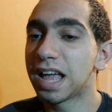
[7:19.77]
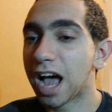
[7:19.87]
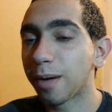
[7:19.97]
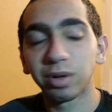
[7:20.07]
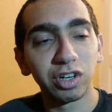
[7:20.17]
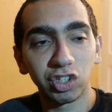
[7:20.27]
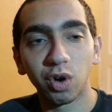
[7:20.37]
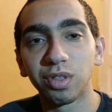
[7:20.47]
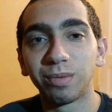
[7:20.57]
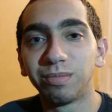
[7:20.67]
I'm going to show
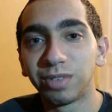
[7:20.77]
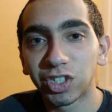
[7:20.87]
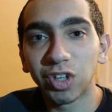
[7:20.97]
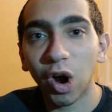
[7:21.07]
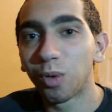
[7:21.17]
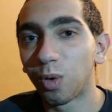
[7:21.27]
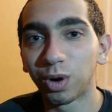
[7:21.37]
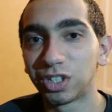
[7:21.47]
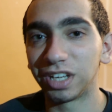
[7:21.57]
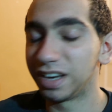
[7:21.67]
them Star
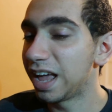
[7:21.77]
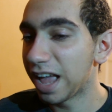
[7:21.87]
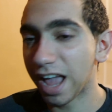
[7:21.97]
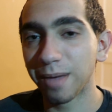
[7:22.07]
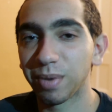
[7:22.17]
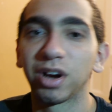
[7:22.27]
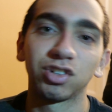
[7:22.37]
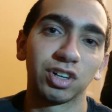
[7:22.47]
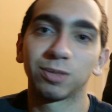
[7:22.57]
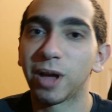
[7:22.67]
Wars and Empire
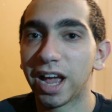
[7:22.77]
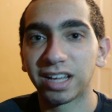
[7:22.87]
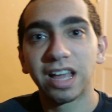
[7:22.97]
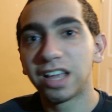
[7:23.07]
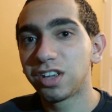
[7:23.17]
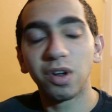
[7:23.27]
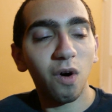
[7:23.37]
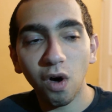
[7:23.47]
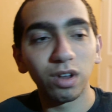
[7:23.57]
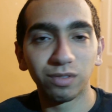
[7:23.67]
Strikes Back, you know,
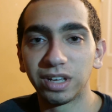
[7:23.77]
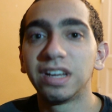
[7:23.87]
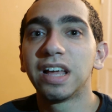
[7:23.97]
all of it.